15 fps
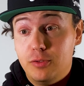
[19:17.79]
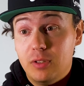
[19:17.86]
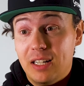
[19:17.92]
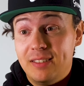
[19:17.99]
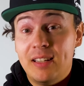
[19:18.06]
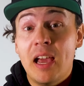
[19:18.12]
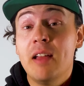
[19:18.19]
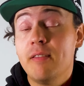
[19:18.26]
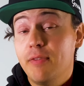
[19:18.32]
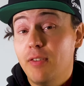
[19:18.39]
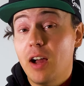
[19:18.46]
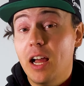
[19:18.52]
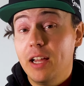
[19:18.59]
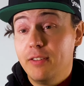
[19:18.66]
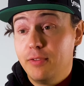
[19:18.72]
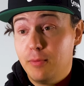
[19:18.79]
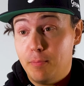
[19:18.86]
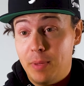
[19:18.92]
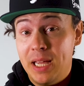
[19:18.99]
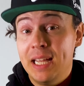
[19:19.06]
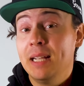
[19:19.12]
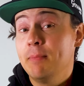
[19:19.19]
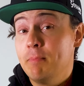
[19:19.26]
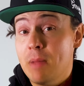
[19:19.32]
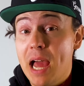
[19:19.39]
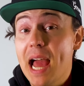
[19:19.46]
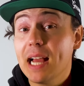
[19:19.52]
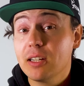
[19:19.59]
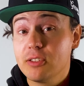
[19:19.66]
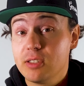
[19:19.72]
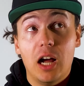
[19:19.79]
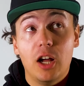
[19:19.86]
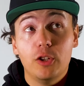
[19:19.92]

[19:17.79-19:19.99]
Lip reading: 10.5 ping max.